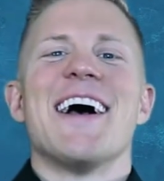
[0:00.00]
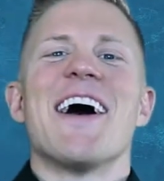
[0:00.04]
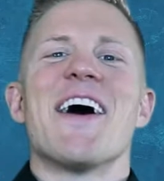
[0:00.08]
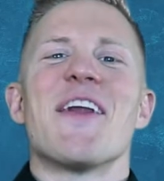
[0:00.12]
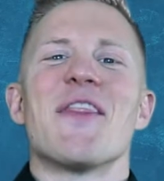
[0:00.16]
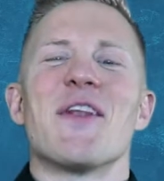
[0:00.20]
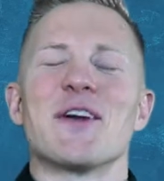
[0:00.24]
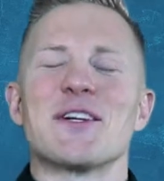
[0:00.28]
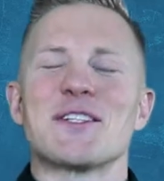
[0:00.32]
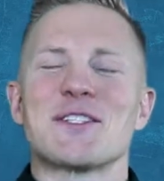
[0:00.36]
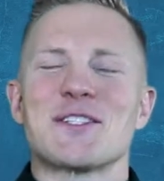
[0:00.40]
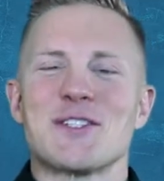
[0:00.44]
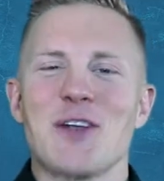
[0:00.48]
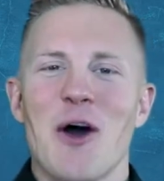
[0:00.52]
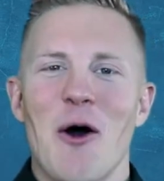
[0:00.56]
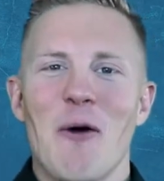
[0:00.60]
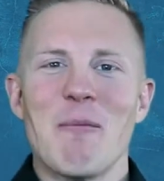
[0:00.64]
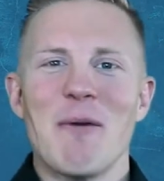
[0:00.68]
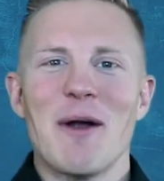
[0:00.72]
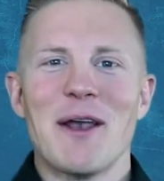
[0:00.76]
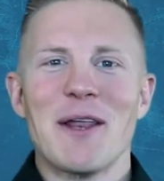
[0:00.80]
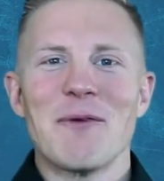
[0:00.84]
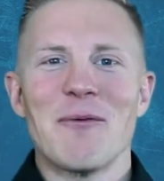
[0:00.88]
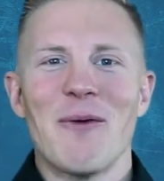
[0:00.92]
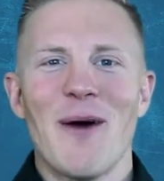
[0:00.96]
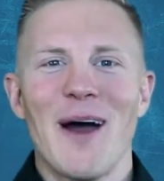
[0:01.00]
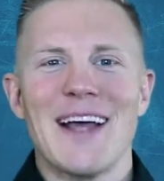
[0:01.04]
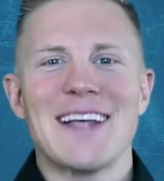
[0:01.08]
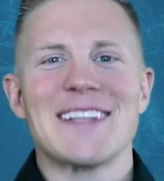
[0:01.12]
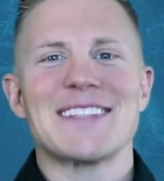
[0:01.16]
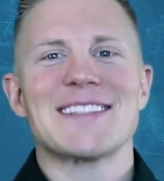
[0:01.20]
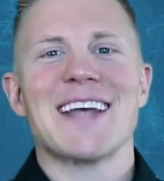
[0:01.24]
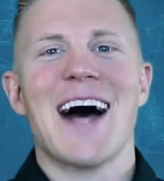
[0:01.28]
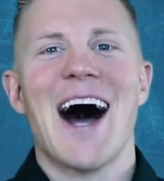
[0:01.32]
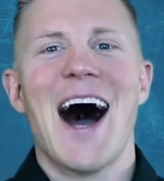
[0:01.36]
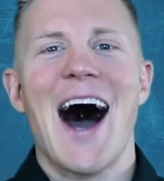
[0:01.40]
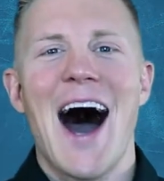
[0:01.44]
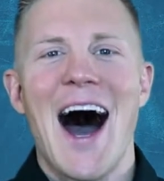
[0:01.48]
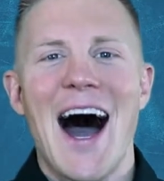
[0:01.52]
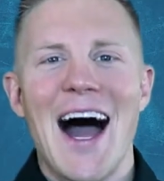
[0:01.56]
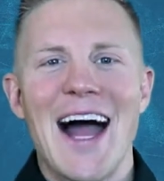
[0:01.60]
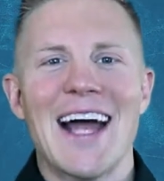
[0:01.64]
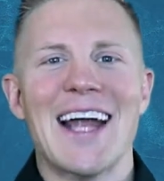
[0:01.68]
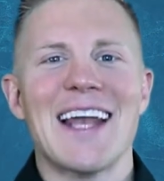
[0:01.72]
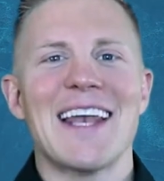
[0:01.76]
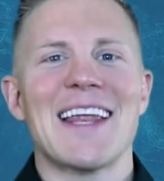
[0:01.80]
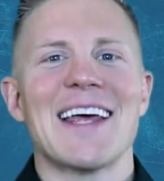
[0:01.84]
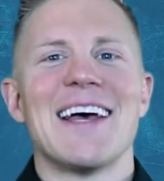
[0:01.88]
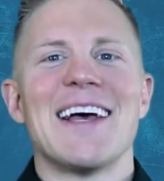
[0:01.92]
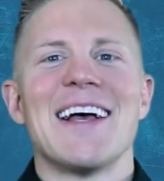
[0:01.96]
There's so many ways to
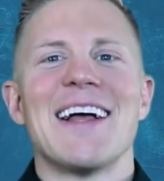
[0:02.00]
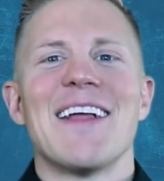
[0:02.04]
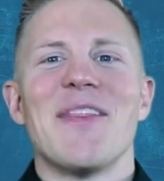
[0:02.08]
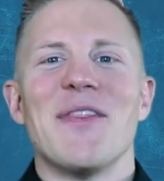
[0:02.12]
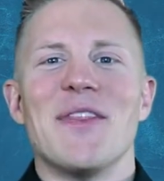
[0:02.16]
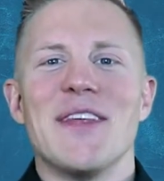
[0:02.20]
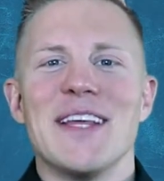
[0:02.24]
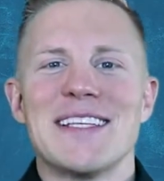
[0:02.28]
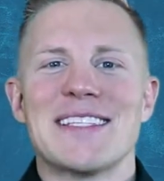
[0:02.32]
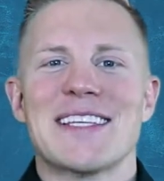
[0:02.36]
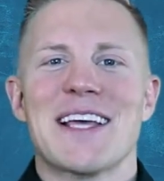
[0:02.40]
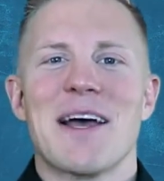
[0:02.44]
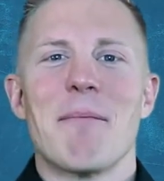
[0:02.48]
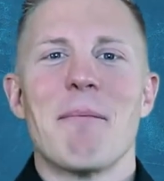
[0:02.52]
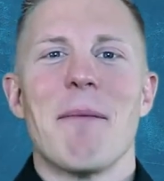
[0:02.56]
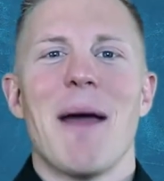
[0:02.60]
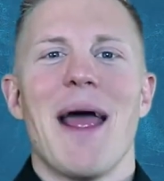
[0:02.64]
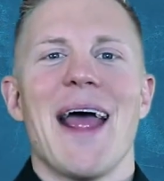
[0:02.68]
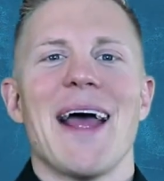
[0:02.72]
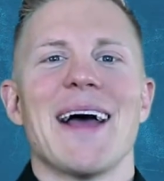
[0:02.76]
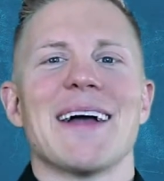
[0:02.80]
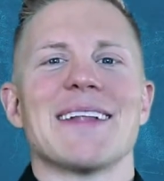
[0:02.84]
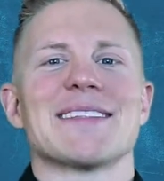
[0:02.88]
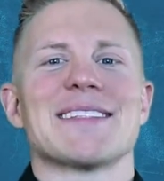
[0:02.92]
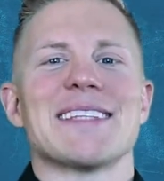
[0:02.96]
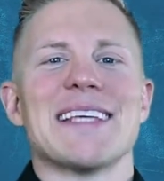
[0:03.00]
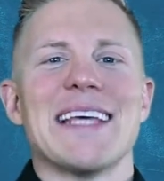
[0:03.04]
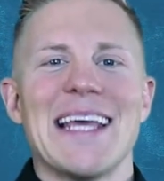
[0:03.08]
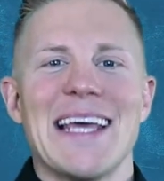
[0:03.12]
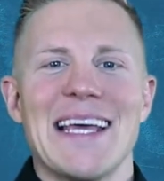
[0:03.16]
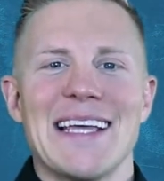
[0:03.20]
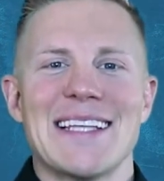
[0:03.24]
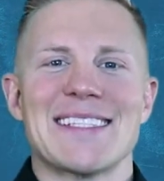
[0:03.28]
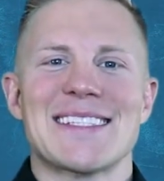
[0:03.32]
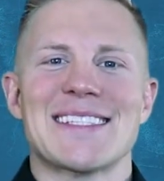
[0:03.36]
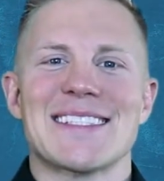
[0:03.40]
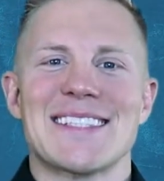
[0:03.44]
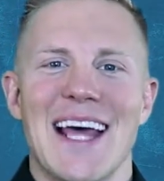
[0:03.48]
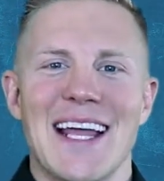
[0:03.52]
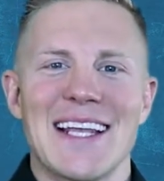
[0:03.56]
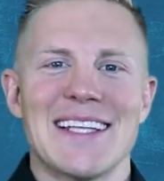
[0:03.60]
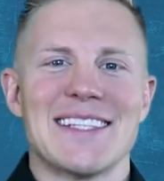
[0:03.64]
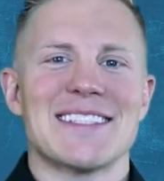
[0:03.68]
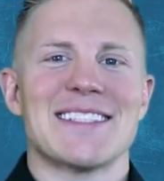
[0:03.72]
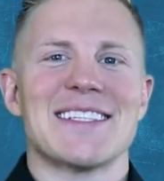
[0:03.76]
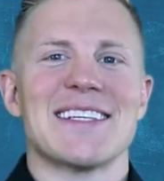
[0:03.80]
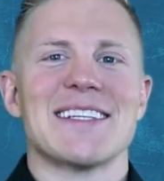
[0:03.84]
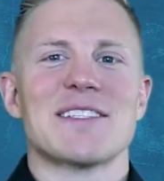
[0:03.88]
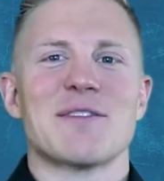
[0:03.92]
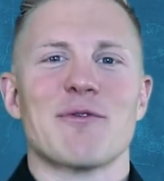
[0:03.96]
hide these commands in
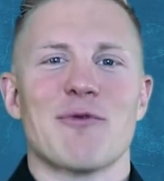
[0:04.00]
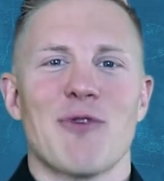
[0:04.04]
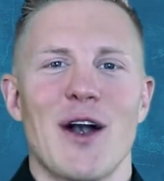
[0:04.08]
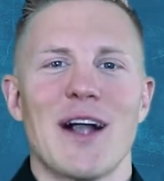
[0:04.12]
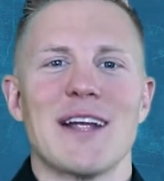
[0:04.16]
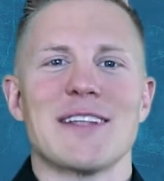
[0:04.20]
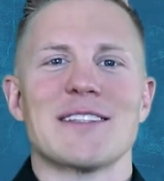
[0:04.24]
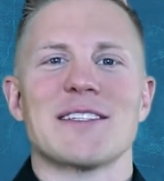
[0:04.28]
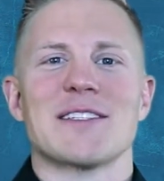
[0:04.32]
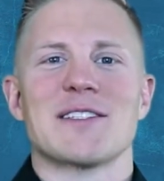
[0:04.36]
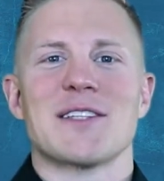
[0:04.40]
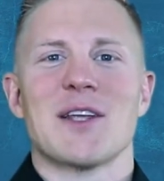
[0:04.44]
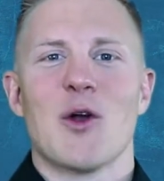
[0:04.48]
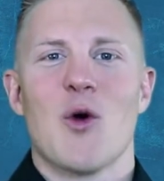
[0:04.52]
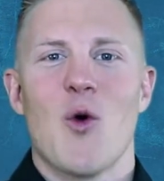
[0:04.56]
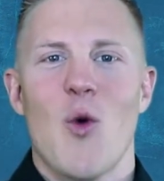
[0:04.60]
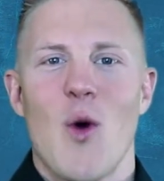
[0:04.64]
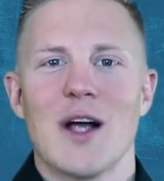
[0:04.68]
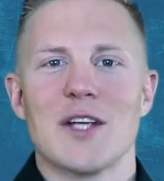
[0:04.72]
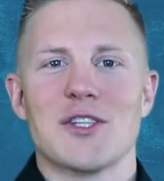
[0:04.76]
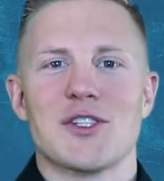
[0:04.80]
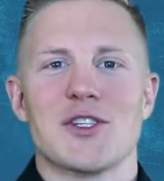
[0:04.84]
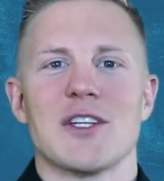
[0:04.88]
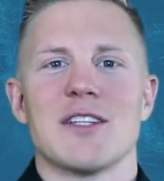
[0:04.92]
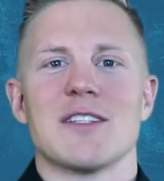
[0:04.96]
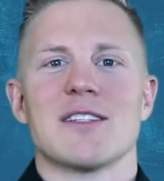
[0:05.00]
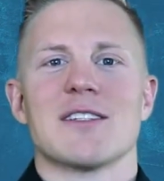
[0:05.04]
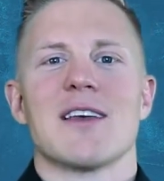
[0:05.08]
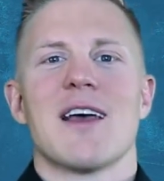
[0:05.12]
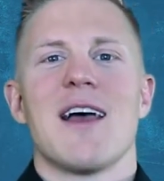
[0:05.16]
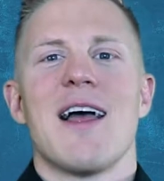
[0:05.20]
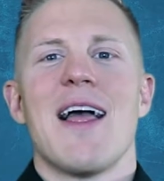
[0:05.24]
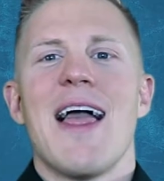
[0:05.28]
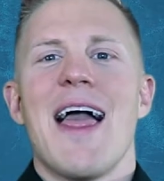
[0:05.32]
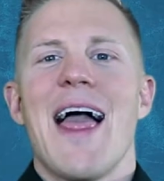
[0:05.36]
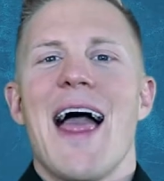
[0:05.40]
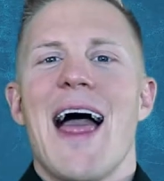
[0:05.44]
sentences, phrases, and questions.